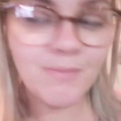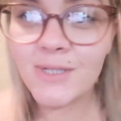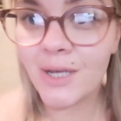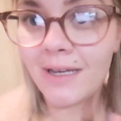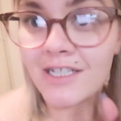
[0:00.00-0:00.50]

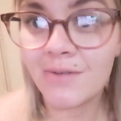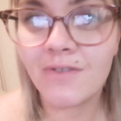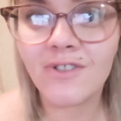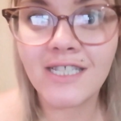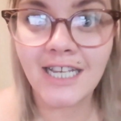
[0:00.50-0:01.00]
So as you would
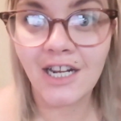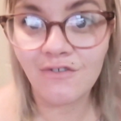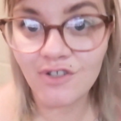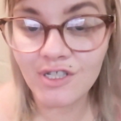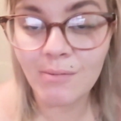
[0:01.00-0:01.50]
have just seen,
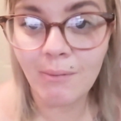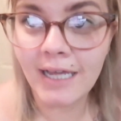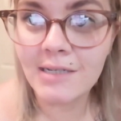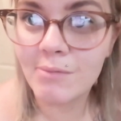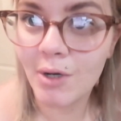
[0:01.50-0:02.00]
I've just
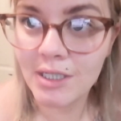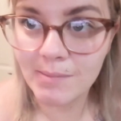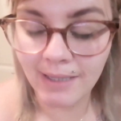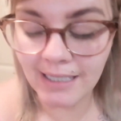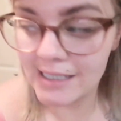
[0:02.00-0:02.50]
made my
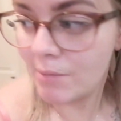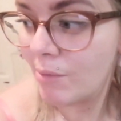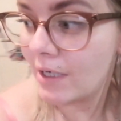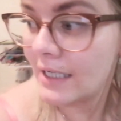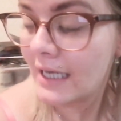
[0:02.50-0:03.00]
spaghetti
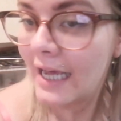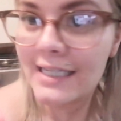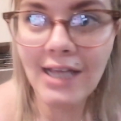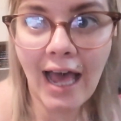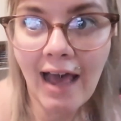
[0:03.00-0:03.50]

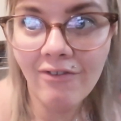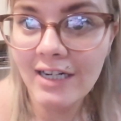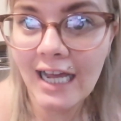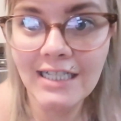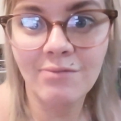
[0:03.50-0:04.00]
bolognese. I
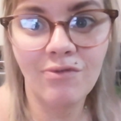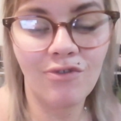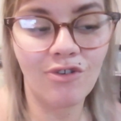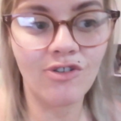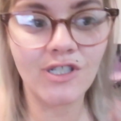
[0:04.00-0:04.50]
haven't had it
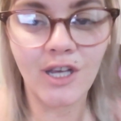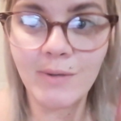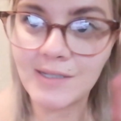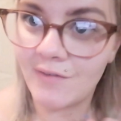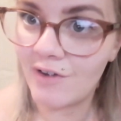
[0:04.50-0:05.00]
before, so
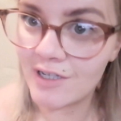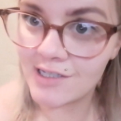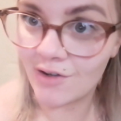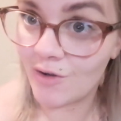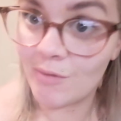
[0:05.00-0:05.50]
it's the
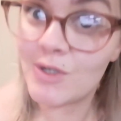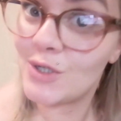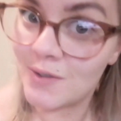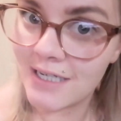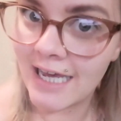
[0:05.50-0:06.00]
first time
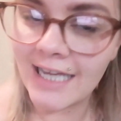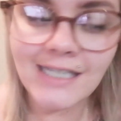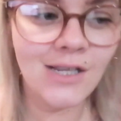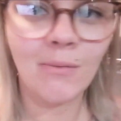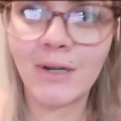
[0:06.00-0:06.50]

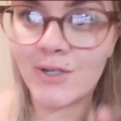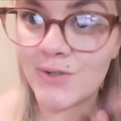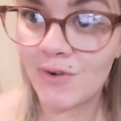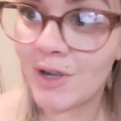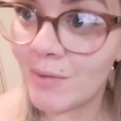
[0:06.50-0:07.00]
today. So I'm going to
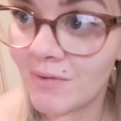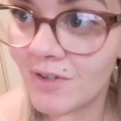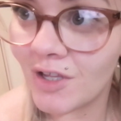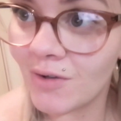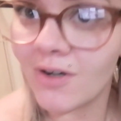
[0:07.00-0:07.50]
try it with
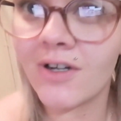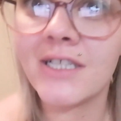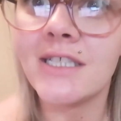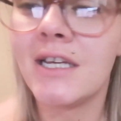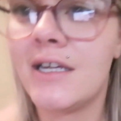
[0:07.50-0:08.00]
you
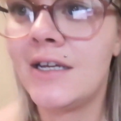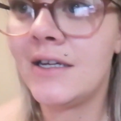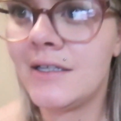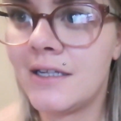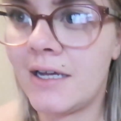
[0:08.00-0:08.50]
guys.
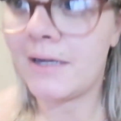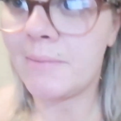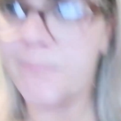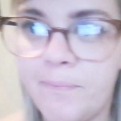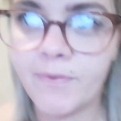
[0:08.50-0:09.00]

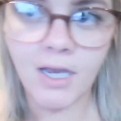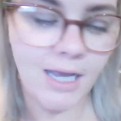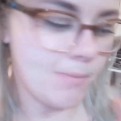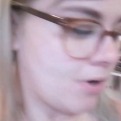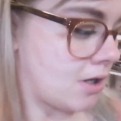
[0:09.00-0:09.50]
I
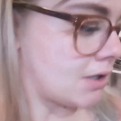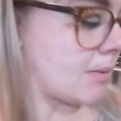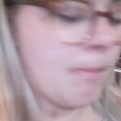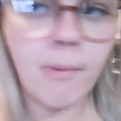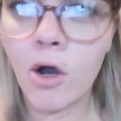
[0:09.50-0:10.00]
am
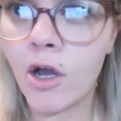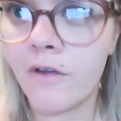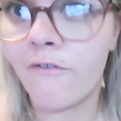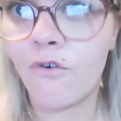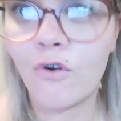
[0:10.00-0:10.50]
on
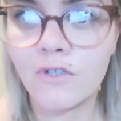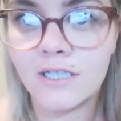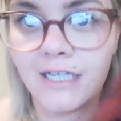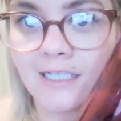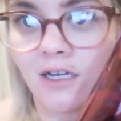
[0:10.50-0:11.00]
my
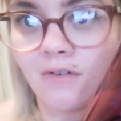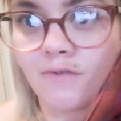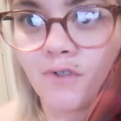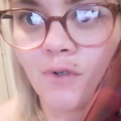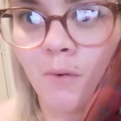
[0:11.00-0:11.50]
4th litre
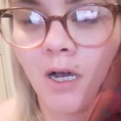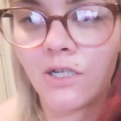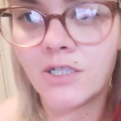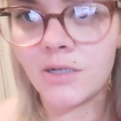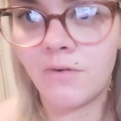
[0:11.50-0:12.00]
of
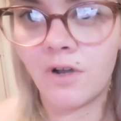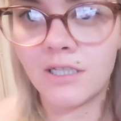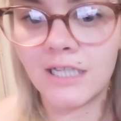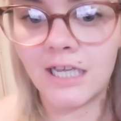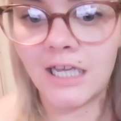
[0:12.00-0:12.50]
squash. So I've
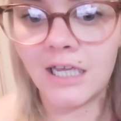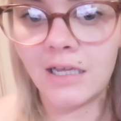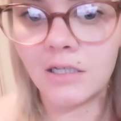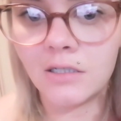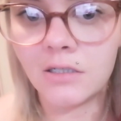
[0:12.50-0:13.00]
got
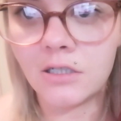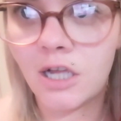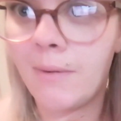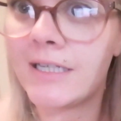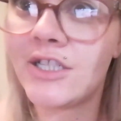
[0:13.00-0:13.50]
the
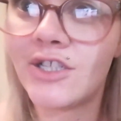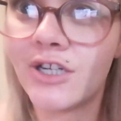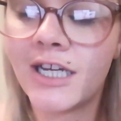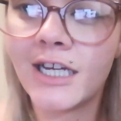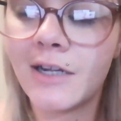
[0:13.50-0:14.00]
no added
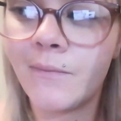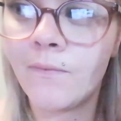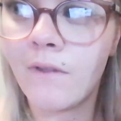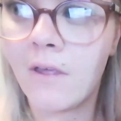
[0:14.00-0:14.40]
sugar